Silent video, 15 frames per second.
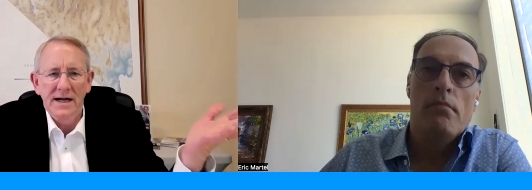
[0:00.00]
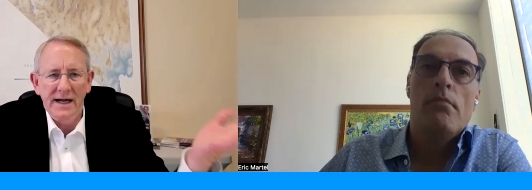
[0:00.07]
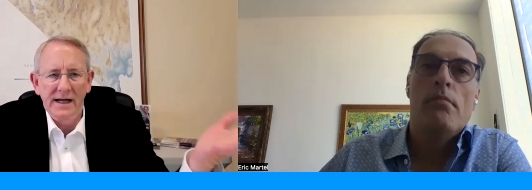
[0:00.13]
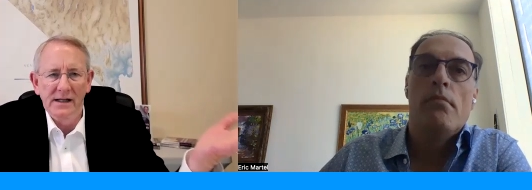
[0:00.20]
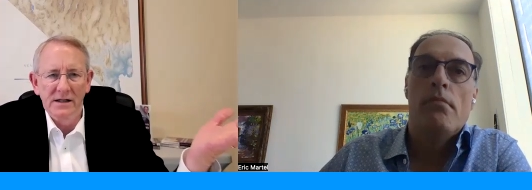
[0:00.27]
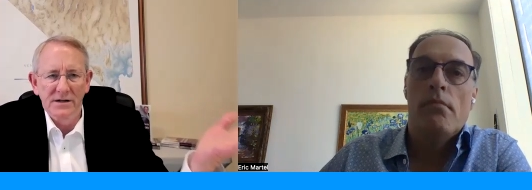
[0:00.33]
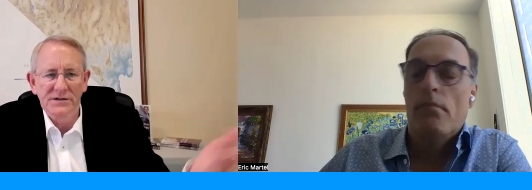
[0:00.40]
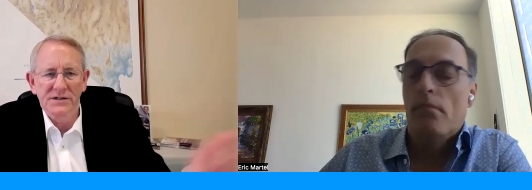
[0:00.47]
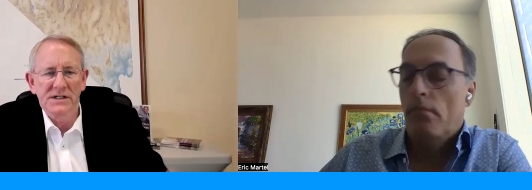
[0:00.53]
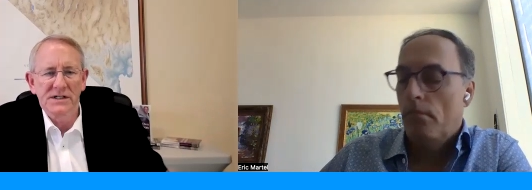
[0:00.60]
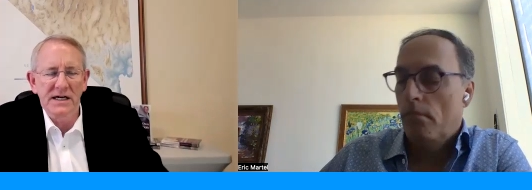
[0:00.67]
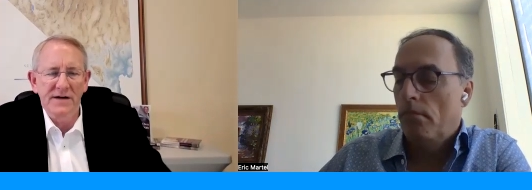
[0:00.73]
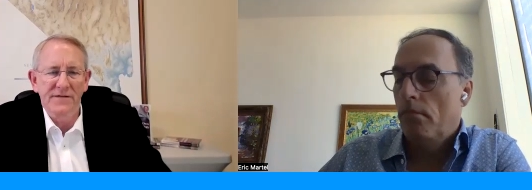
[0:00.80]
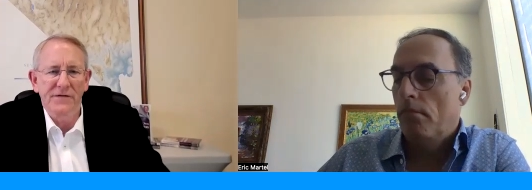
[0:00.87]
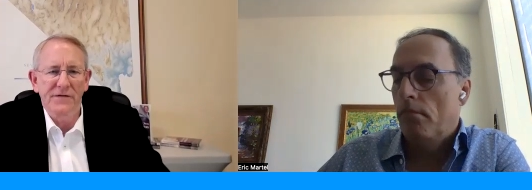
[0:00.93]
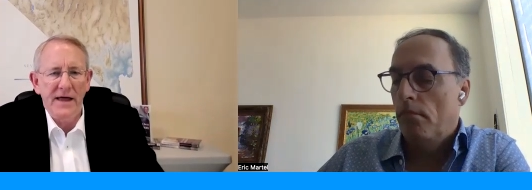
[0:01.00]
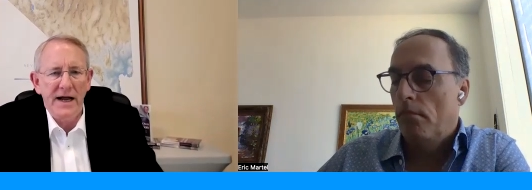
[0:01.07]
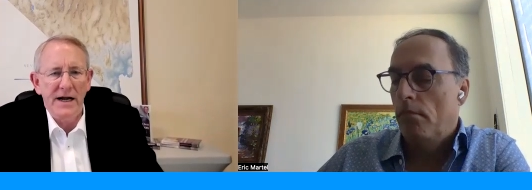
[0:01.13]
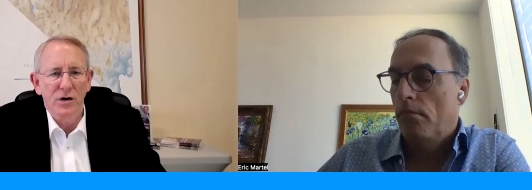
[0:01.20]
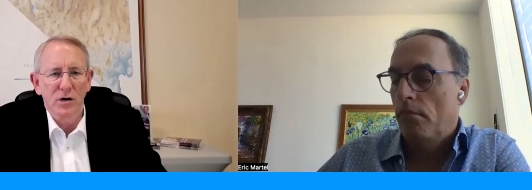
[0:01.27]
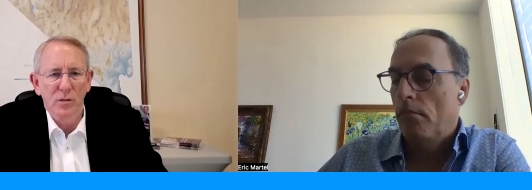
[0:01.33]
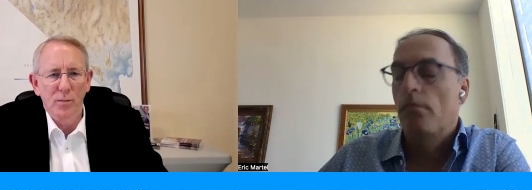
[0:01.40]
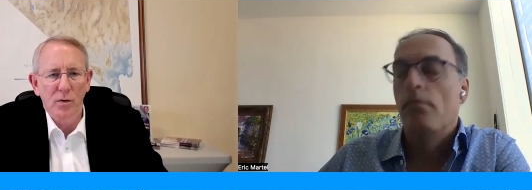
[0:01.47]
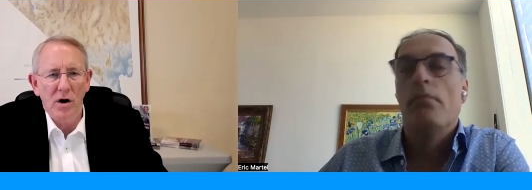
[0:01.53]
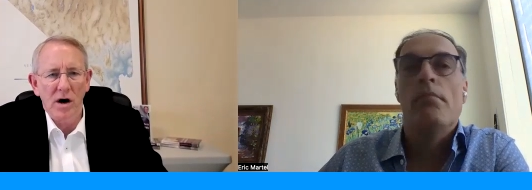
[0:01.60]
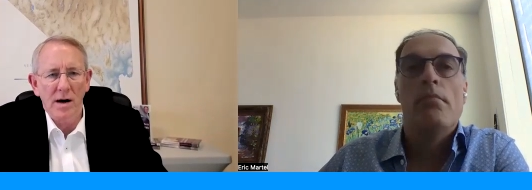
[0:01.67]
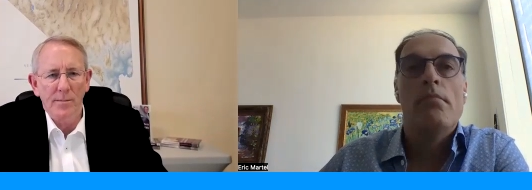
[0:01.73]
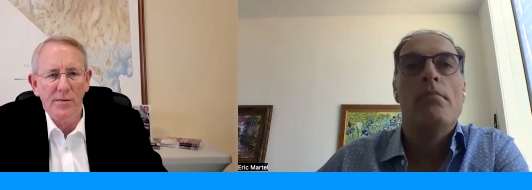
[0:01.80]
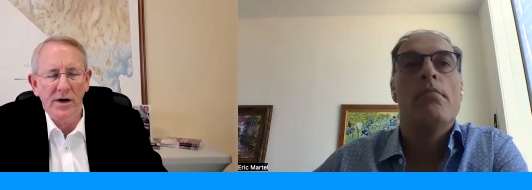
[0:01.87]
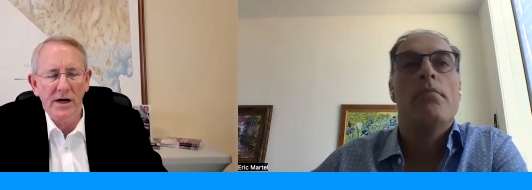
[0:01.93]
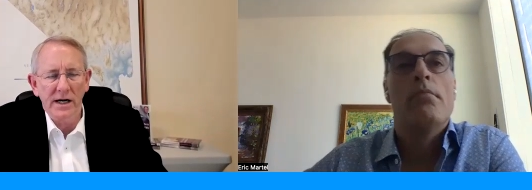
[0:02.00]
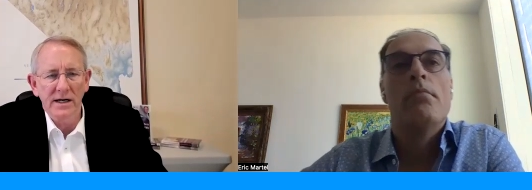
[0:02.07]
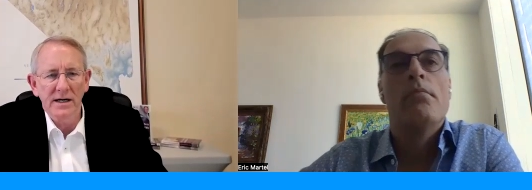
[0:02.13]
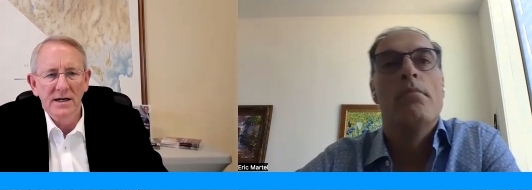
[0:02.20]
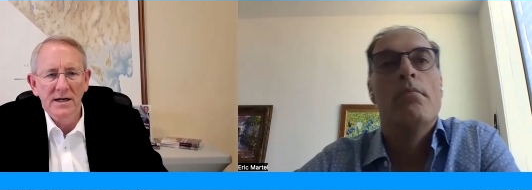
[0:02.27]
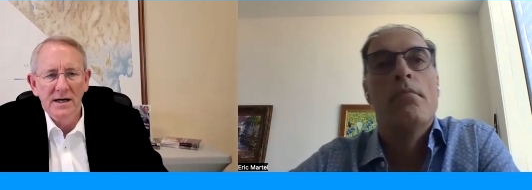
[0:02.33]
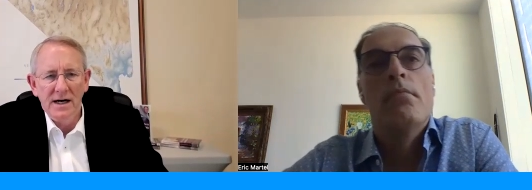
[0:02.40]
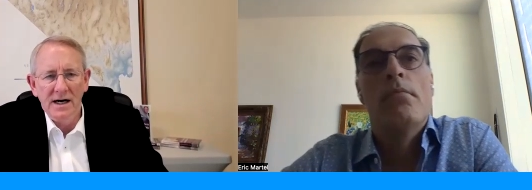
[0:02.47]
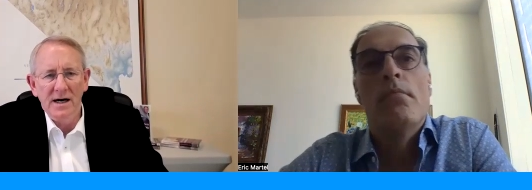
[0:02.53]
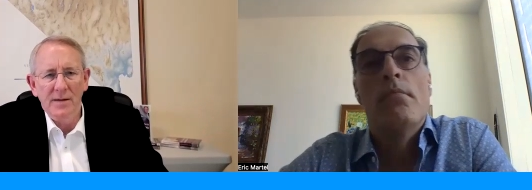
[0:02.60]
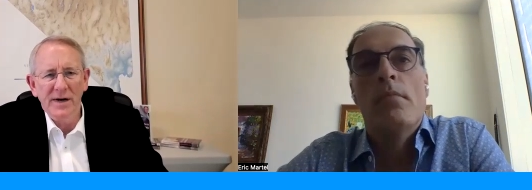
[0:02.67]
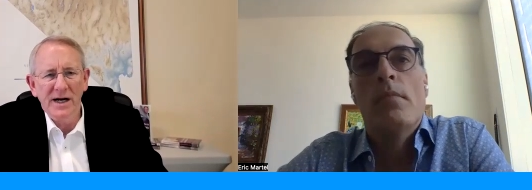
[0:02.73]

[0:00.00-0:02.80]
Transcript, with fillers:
Speaker 1: LLC for that new property uh,